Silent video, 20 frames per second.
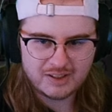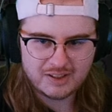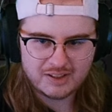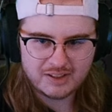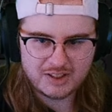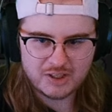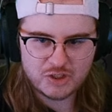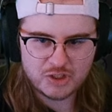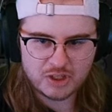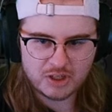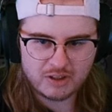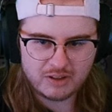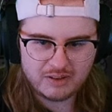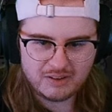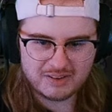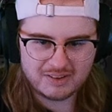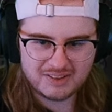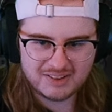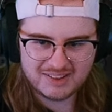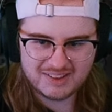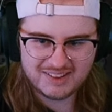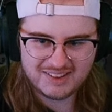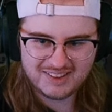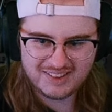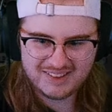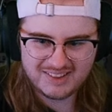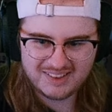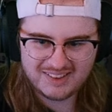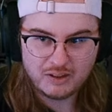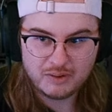Get shit on.
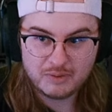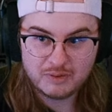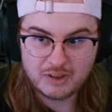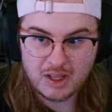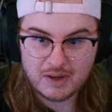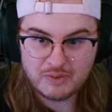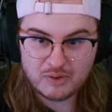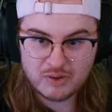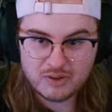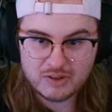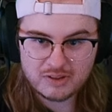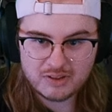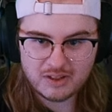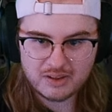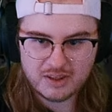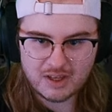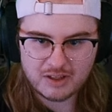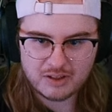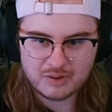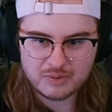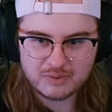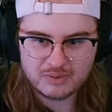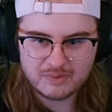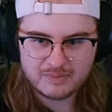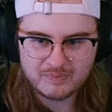Lovers, thank you.